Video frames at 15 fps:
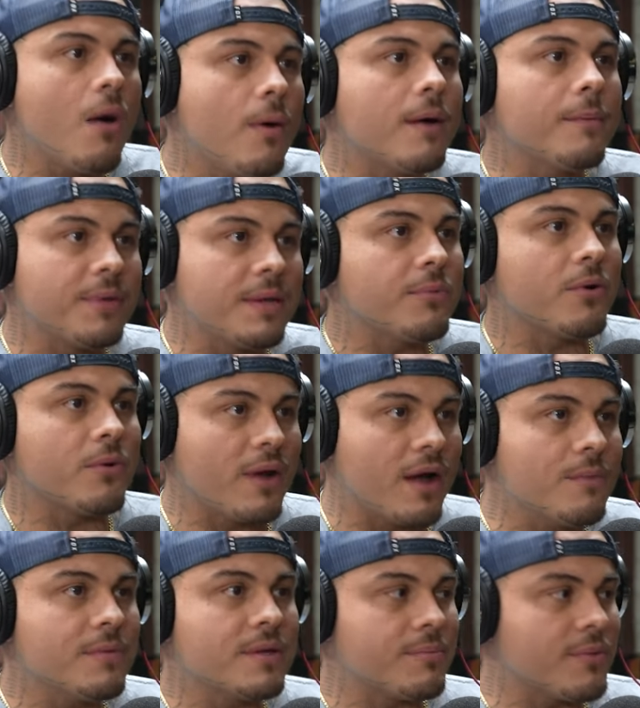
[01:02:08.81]
I want people
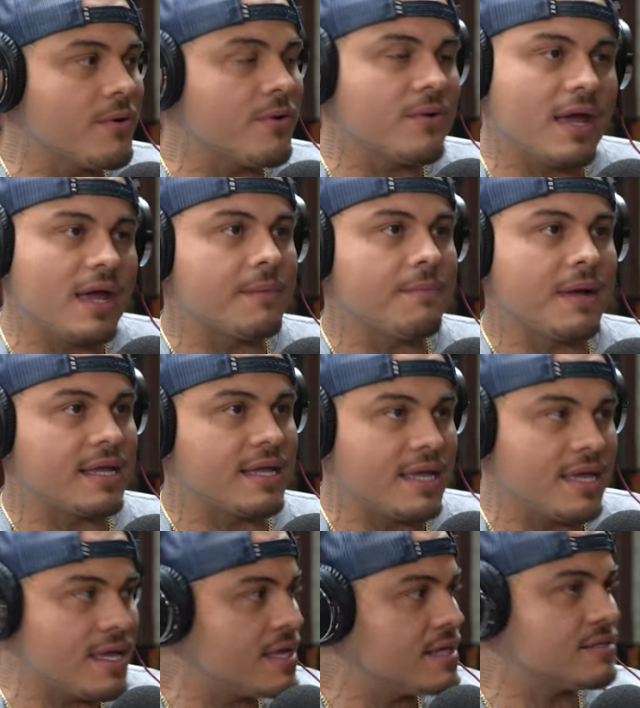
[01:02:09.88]
around me, bro. Yeah. Like my
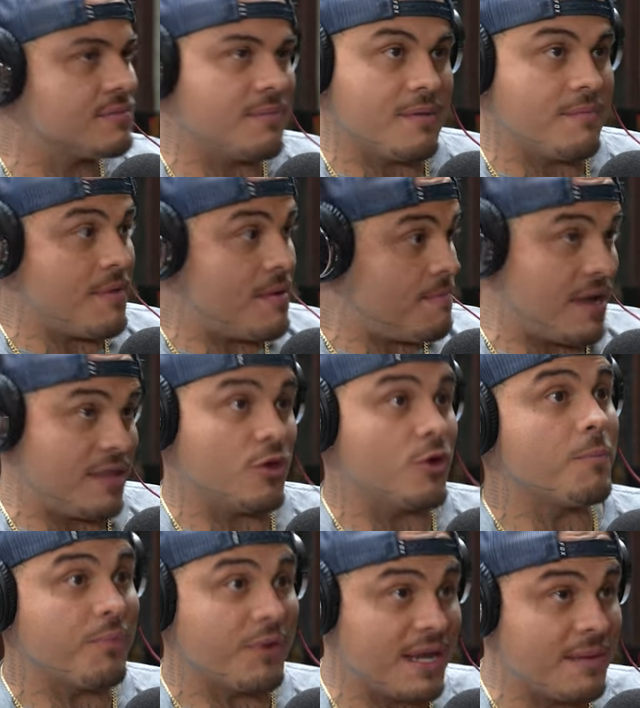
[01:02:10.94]
kids, my, my, their
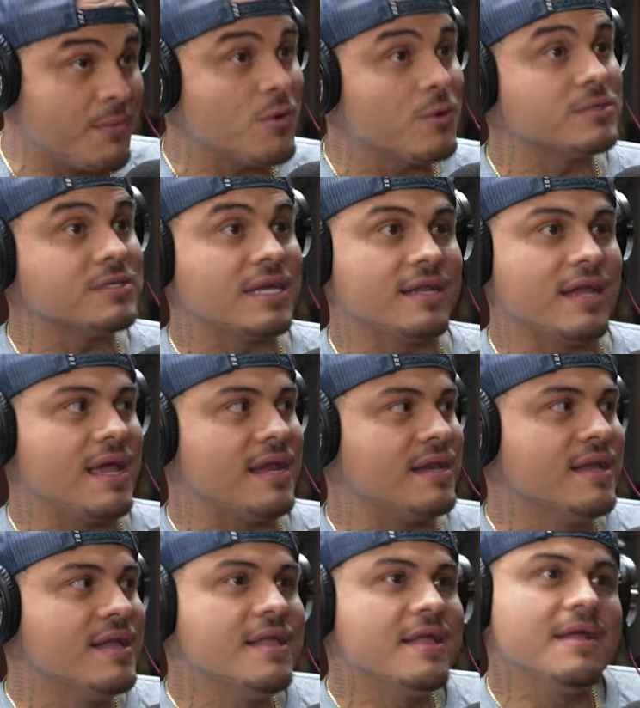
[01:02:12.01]
primos, and and
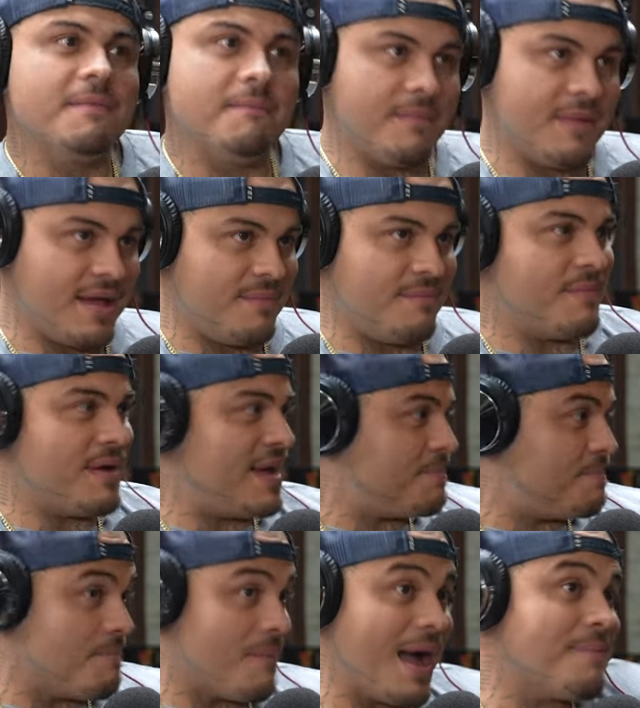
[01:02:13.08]
my my
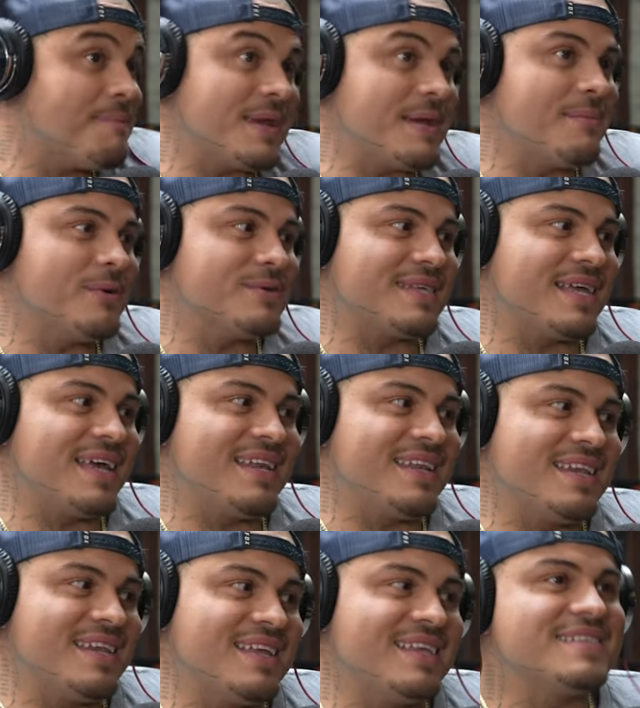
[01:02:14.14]
my primos, and
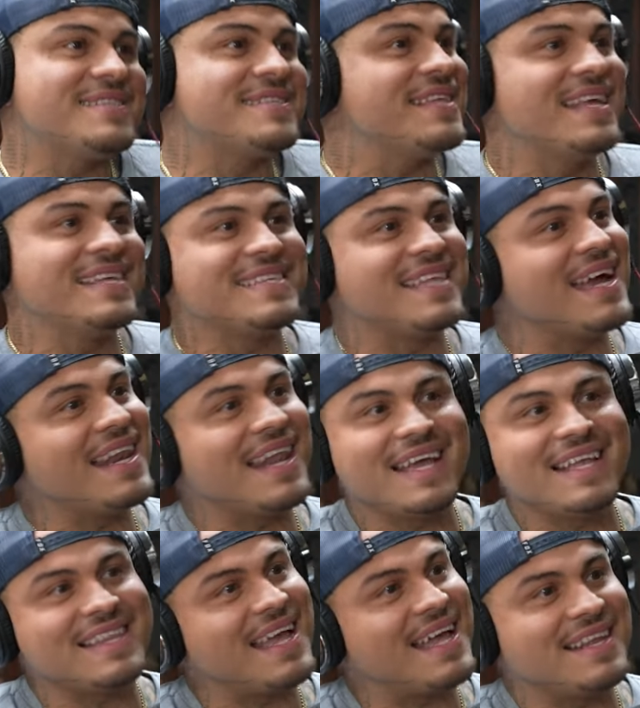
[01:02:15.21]
yeah. it's not
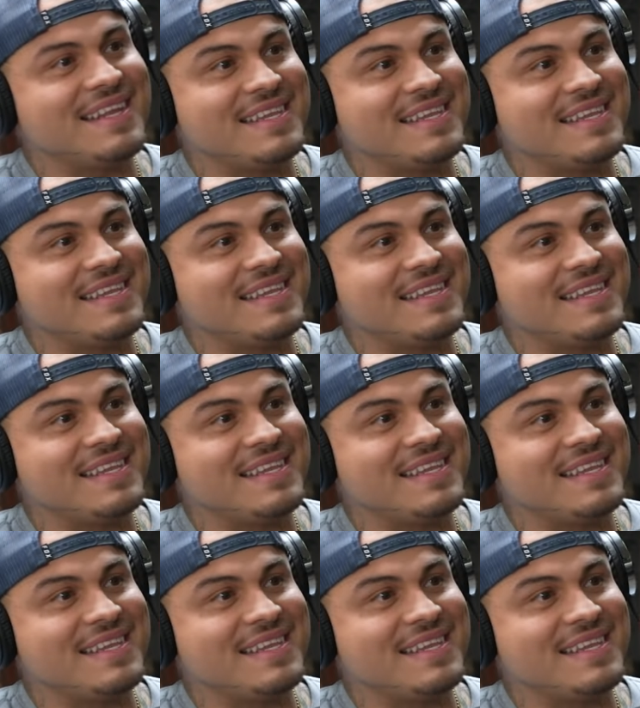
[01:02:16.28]
like that.